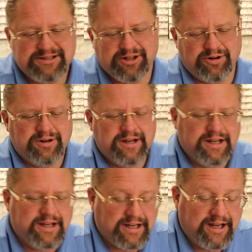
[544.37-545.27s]
So
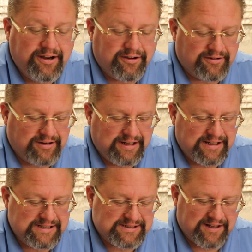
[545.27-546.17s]
here
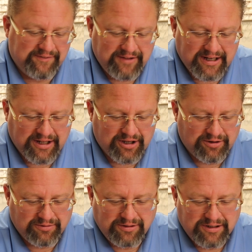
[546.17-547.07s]
is a video
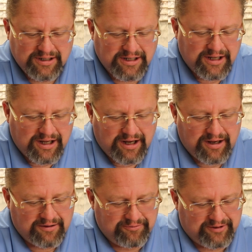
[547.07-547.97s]

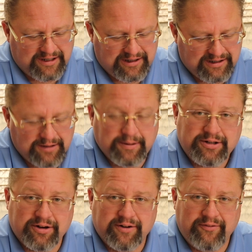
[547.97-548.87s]
of, let me
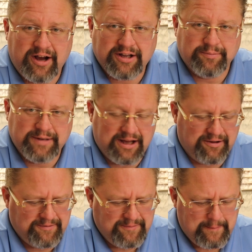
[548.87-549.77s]
turn the volume
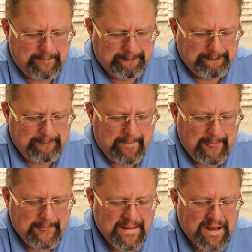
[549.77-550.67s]
down,
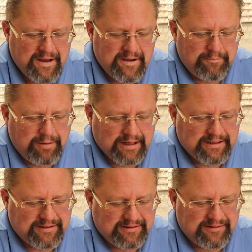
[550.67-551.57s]

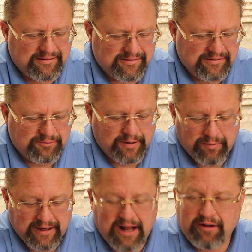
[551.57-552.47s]
but we
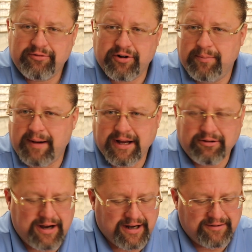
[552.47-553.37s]
went out for a bike
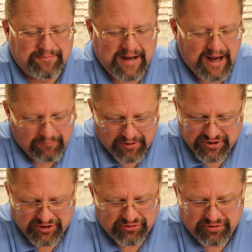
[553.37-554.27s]
ride, and we're
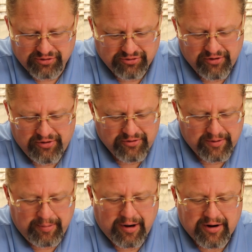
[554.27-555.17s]
just cruising through the
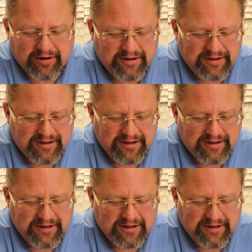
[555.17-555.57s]
park,